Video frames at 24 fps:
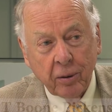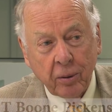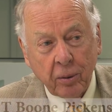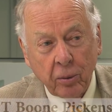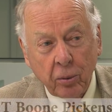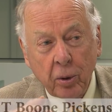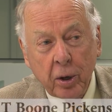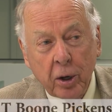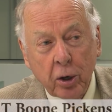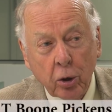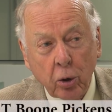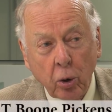
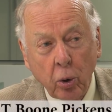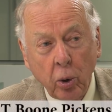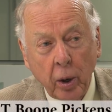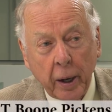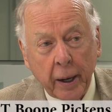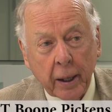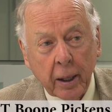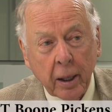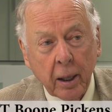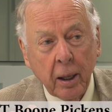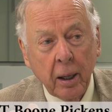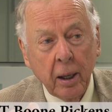real
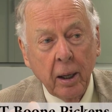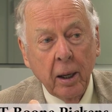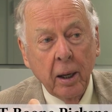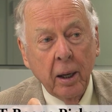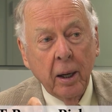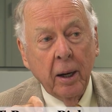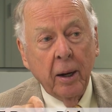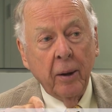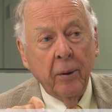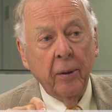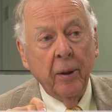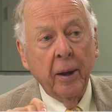quick,
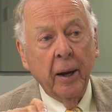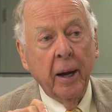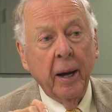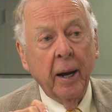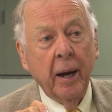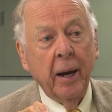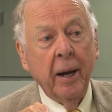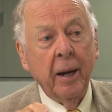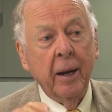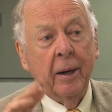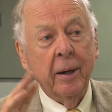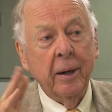
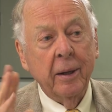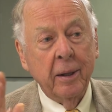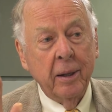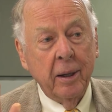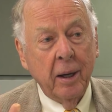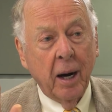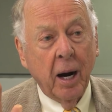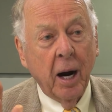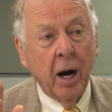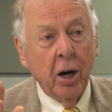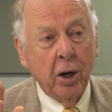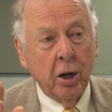that
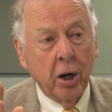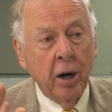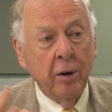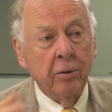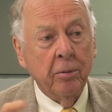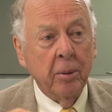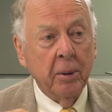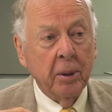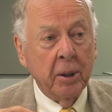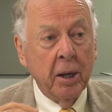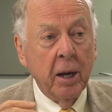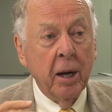our
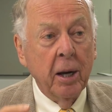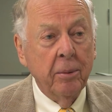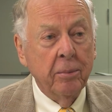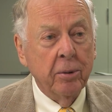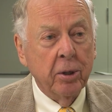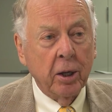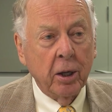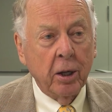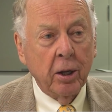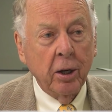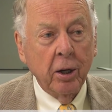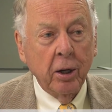government came to
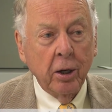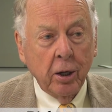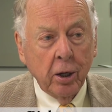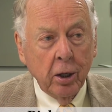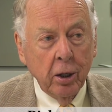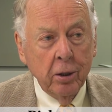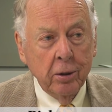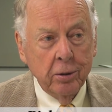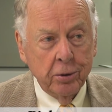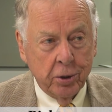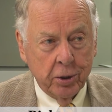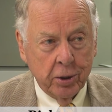the
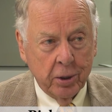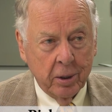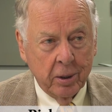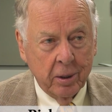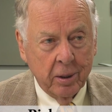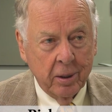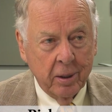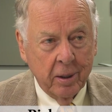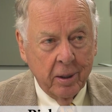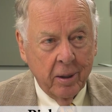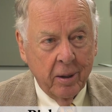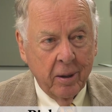conclusion
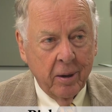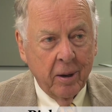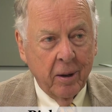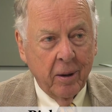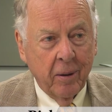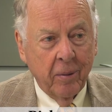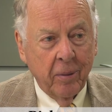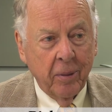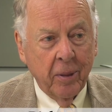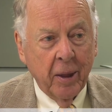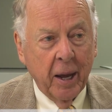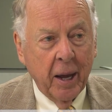
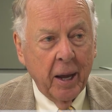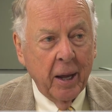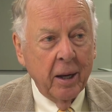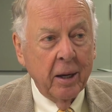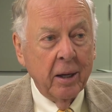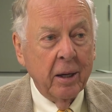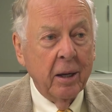that